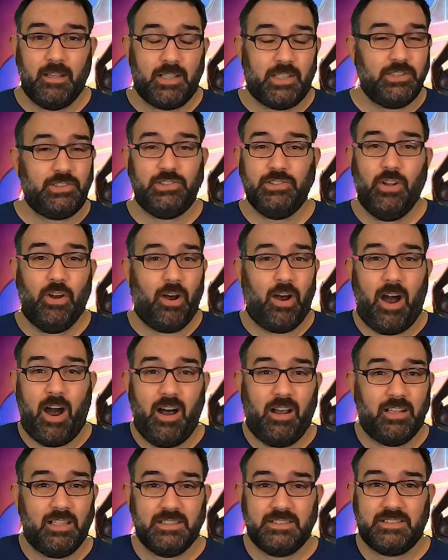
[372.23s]
Could you not
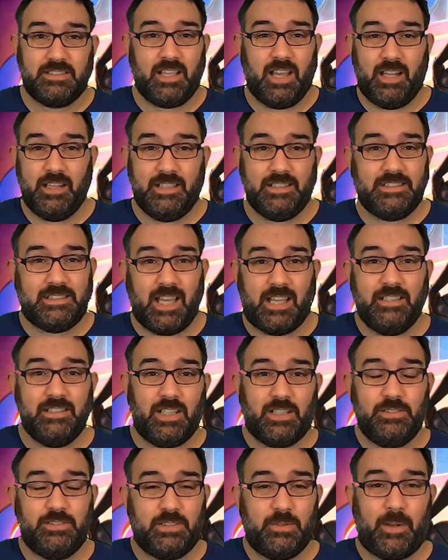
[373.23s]
ask
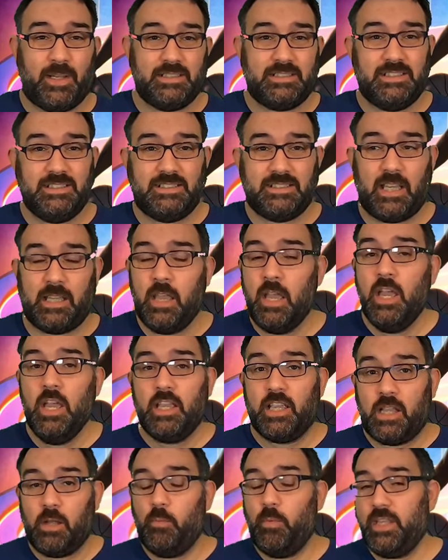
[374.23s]
Nintendo to actually say,
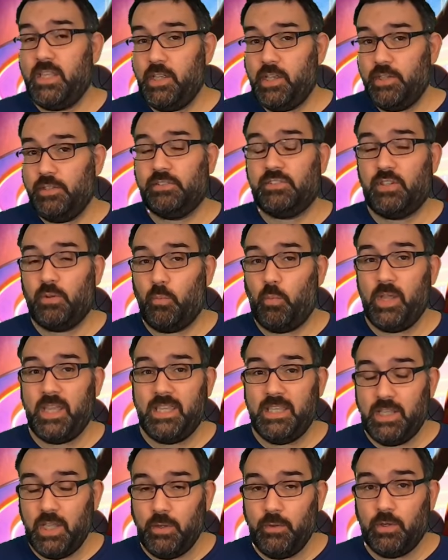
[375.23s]
can we use the
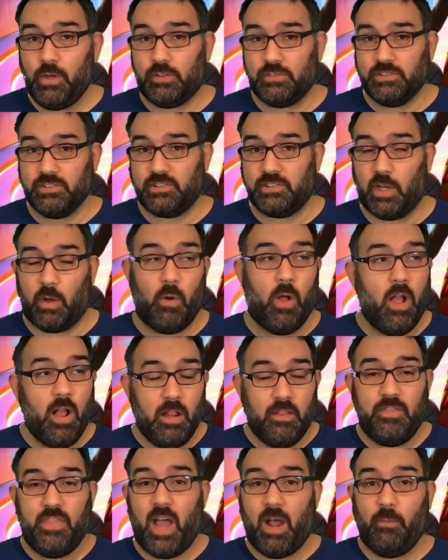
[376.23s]
Wii U console?
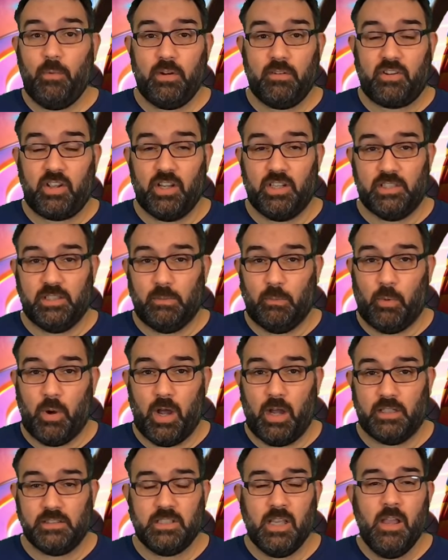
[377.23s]
That would have
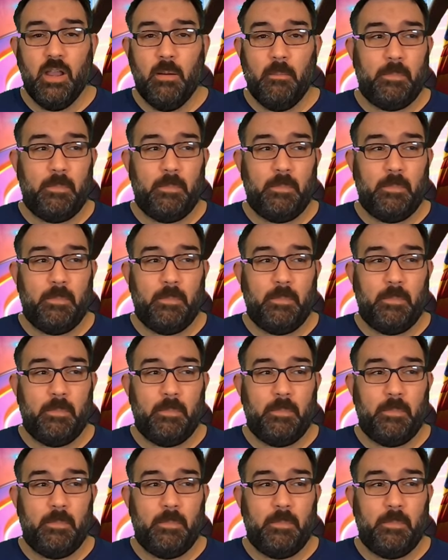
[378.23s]
worked.